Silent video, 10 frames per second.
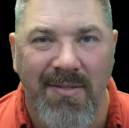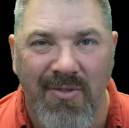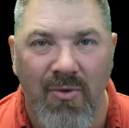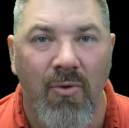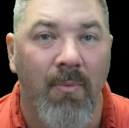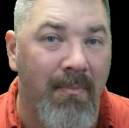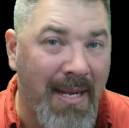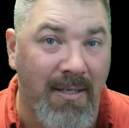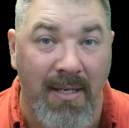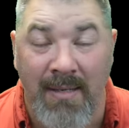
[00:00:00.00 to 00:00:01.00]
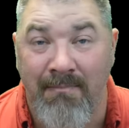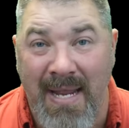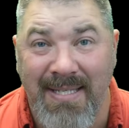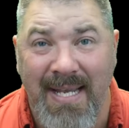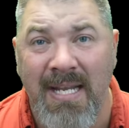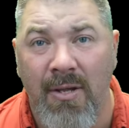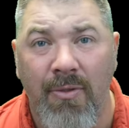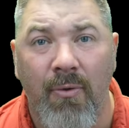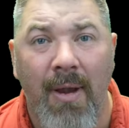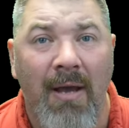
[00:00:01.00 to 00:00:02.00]
the suit and maintain
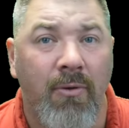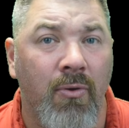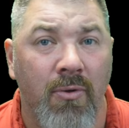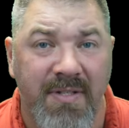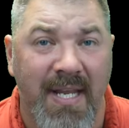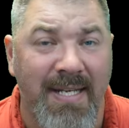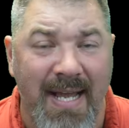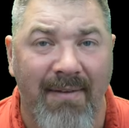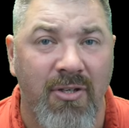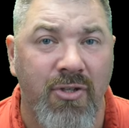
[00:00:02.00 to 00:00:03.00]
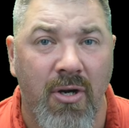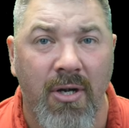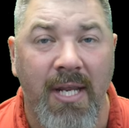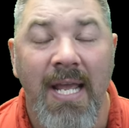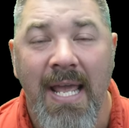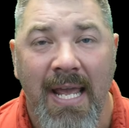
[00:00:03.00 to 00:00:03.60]
it throughout your, say, diving journey.